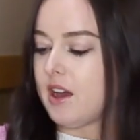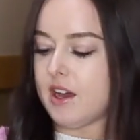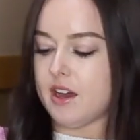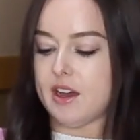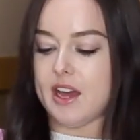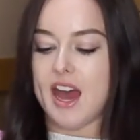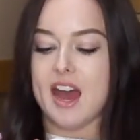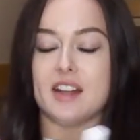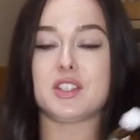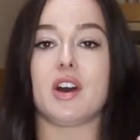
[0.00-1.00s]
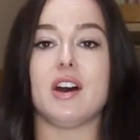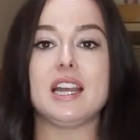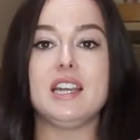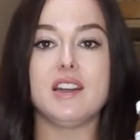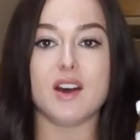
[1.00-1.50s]
And
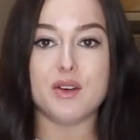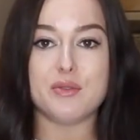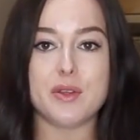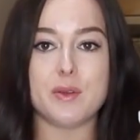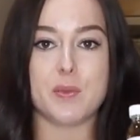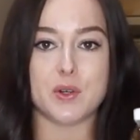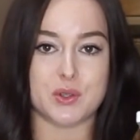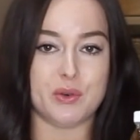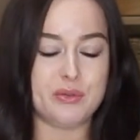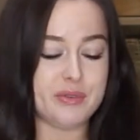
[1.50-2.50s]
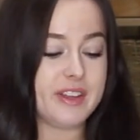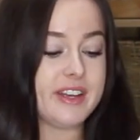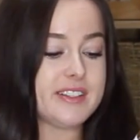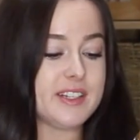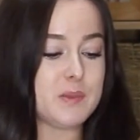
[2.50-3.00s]
I love the bottle for this.